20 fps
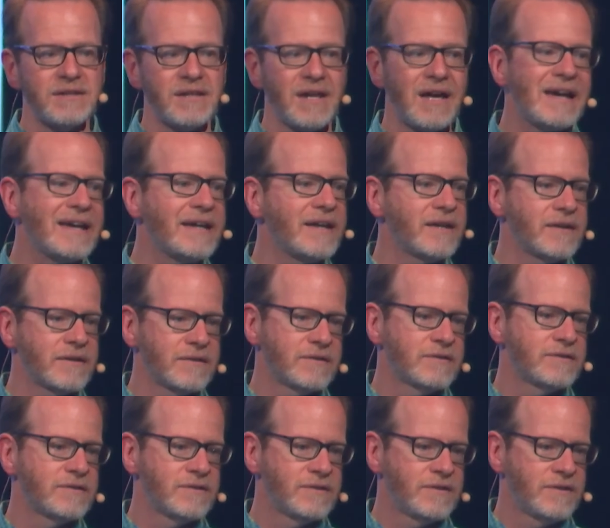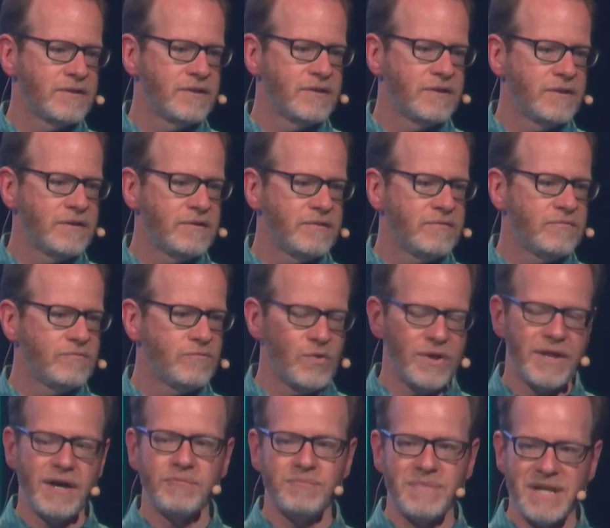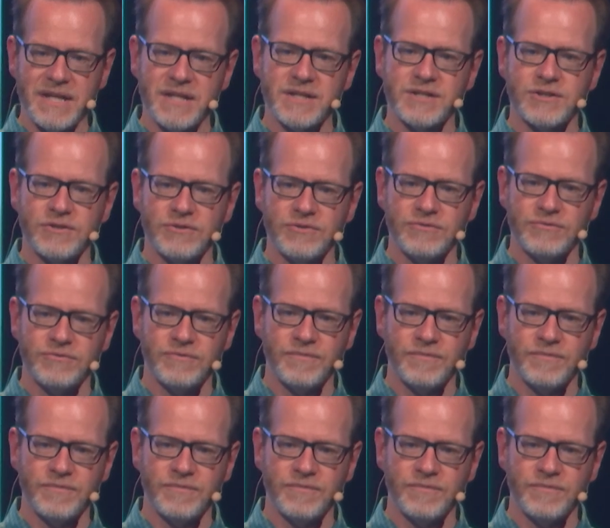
lying without meaning to.